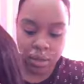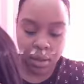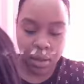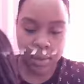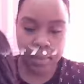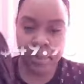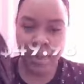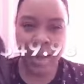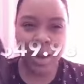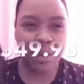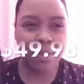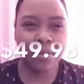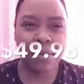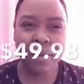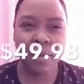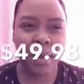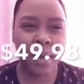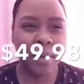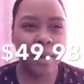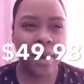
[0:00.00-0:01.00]
don't
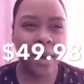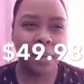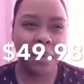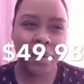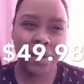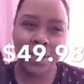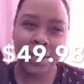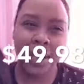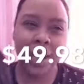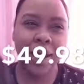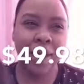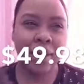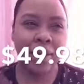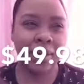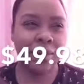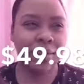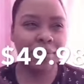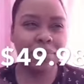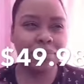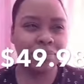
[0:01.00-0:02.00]
remember how much I
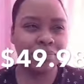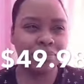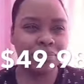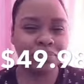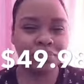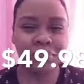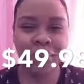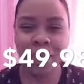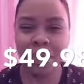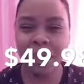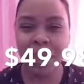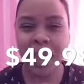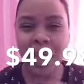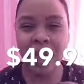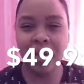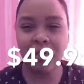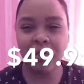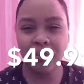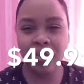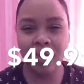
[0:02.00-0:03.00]

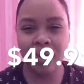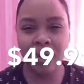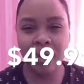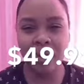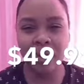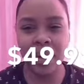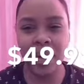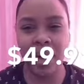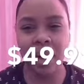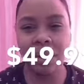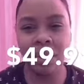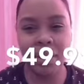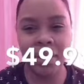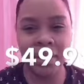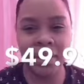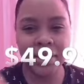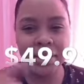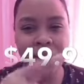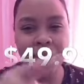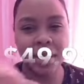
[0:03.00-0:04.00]
paid for it, but I'll put
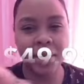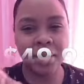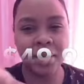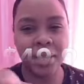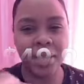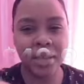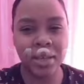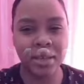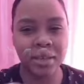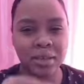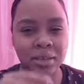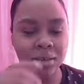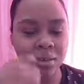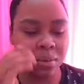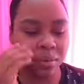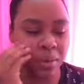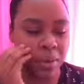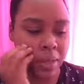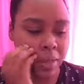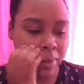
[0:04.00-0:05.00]
it down here
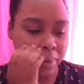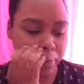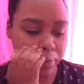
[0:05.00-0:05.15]
somewhere.